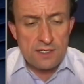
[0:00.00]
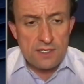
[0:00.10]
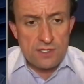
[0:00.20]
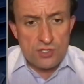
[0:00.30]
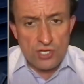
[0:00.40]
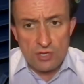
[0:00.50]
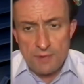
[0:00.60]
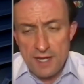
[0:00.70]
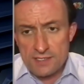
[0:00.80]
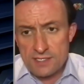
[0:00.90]

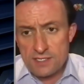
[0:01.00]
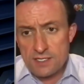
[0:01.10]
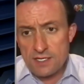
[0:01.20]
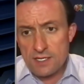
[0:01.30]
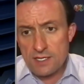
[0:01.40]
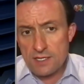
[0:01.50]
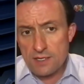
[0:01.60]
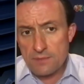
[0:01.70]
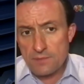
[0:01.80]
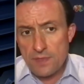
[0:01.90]
Chivas,
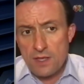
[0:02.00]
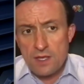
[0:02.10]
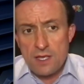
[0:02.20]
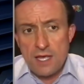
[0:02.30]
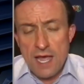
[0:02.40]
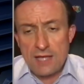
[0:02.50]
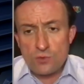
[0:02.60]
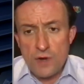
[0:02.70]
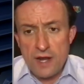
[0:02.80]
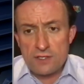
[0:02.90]
and
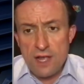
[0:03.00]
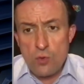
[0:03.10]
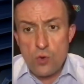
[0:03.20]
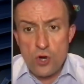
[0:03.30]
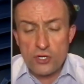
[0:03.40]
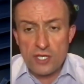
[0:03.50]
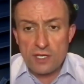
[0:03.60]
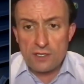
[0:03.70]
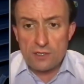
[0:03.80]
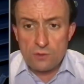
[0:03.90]
we are now
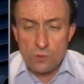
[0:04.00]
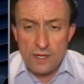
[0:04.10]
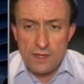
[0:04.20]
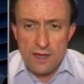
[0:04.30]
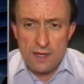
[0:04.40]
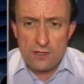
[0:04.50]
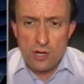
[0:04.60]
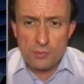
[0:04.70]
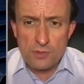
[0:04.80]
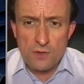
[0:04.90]
working with a
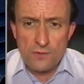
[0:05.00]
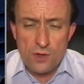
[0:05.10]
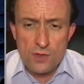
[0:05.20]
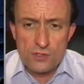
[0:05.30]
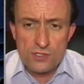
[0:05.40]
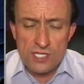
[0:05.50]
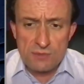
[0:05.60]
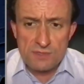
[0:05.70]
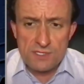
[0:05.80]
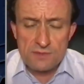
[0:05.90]
couple of other
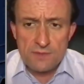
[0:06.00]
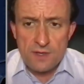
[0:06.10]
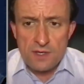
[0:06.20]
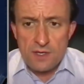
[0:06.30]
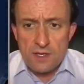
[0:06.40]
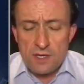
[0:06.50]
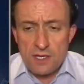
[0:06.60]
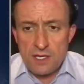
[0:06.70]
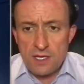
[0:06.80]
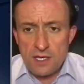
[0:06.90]
teams
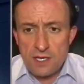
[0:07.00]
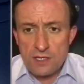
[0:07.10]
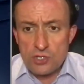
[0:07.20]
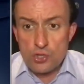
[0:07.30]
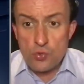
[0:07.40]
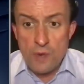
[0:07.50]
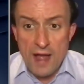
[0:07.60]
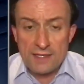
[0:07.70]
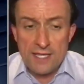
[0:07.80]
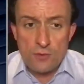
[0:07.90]
to
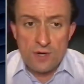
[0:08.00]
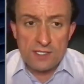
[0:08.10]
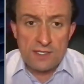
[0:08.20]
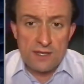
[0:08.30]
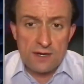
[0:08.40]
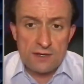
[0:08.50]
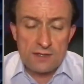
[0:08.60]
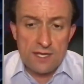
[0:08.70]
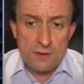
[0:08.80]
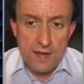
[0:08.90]
ban directly their
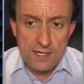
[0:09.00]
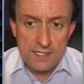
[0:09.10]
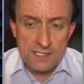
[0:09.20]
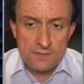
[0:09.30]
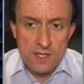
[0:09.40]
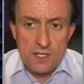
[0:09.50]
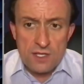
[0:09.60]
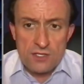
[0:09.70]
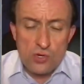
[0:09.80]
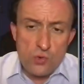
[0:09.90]
barras.
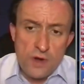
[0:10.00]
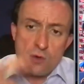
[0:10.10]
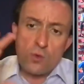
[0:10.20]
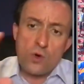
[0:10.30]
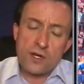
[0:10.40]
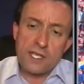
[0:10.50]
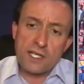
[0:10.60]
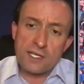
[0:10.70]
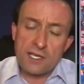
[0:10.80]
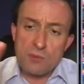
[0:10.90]
So we're
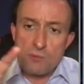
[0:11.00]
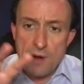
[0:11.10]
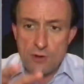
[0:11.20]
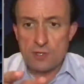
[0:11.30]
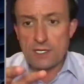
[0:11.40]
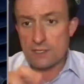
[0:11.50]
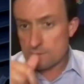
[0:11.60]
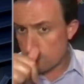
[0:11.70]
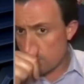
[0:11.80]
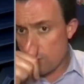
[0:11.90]
working in parallel.
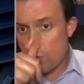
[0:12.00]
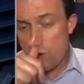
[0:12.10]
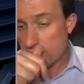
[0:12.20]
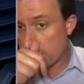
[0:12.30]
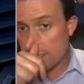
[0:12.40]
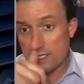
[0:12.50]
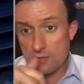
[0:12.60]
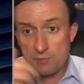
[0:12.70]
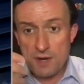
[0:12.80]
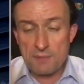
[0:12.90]
We're working in
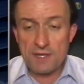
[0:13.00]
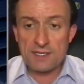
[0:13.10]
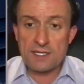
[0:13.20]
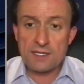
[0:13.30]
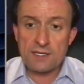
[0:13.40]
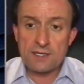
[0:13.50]
implementing